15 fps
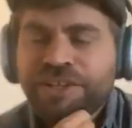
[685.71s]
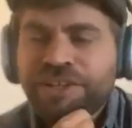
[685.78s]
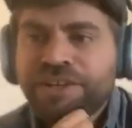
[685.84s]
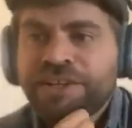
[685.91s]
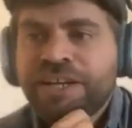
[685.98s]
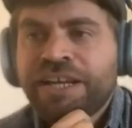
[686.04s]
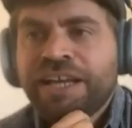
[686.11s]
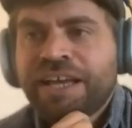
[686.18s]
You
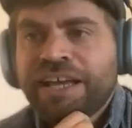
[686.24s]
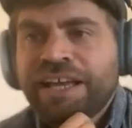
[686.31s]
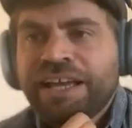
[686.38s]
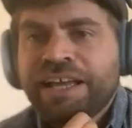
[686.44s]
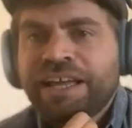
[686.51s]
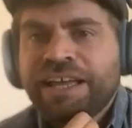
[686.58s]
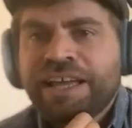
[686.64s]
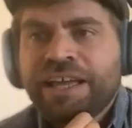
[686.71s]
know,
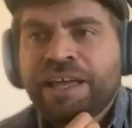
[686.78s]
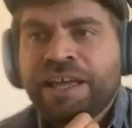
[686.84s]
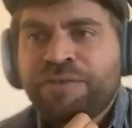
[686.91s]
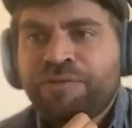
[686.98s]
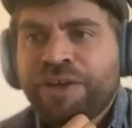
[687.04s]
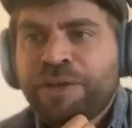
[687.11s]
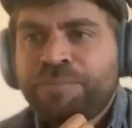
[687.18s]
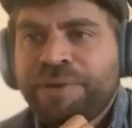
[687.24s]

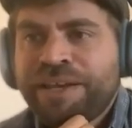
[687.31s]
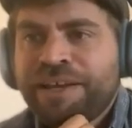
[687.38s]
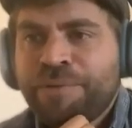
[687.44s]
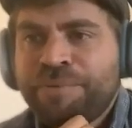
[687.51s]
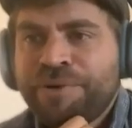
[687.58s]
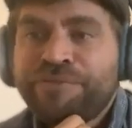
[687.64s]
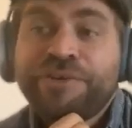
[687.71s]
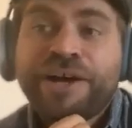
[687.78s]
if it had been
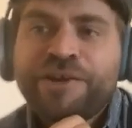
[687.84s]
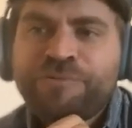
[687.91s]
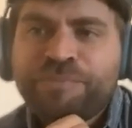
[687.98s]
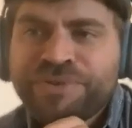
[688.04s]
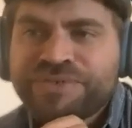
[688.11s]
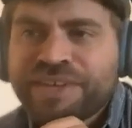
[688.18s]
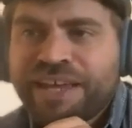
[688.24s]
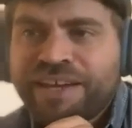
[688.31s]
up at
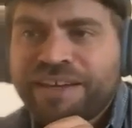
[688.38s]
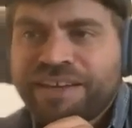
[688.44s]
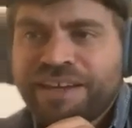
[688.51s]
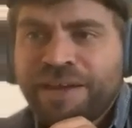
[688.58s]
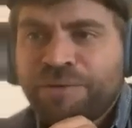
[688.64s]
5%,